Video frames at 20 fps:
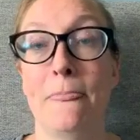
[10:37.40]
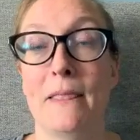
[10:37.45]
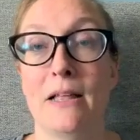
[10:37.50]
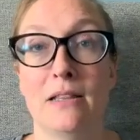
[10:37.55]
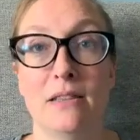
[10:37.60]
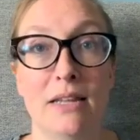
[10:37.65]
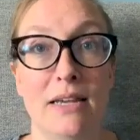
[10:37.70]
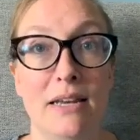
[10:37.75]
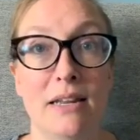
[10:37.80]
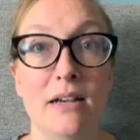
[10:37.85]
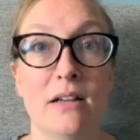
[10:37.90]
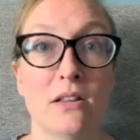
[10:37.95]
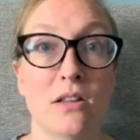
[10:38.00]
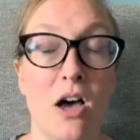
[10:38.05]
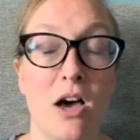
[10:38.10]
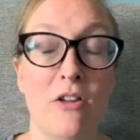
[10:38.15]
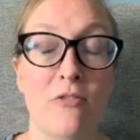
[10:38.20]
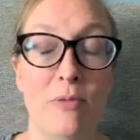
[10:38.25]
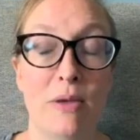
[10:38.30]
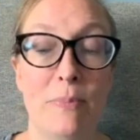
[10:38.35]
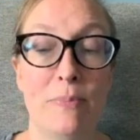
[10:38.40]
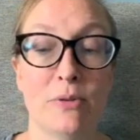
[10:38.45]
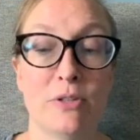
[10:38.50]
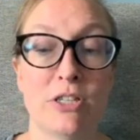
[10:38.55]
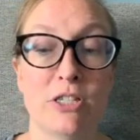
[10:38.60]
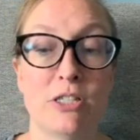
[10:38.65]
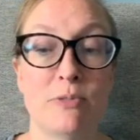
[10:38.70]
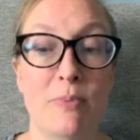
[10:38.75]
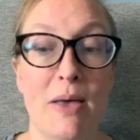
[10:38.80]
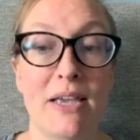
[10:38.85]
leading a lot of people
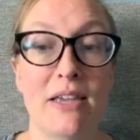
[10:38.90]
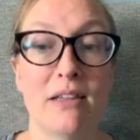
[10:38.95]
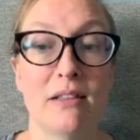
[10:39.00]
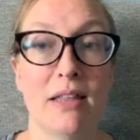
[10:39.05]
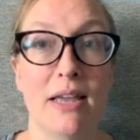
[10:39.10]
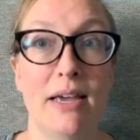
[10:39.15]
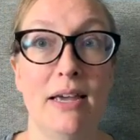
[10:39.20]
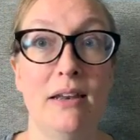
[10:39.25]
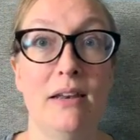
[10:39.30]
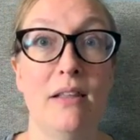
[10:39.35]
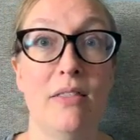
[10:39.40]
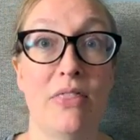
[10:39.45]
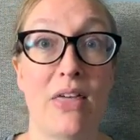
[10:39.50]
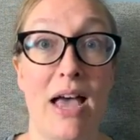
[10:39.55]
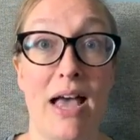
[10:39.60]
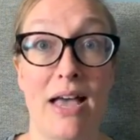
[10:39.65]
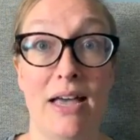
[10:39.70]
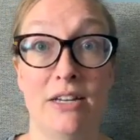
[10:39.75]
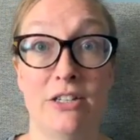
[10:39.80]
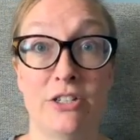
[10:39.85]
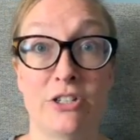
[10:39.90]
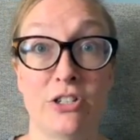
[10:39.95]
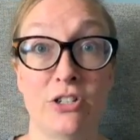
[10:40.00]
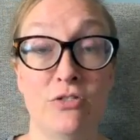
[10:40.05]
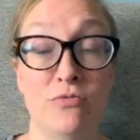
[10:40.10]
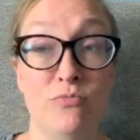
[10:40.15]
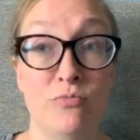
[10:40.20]
to speculate that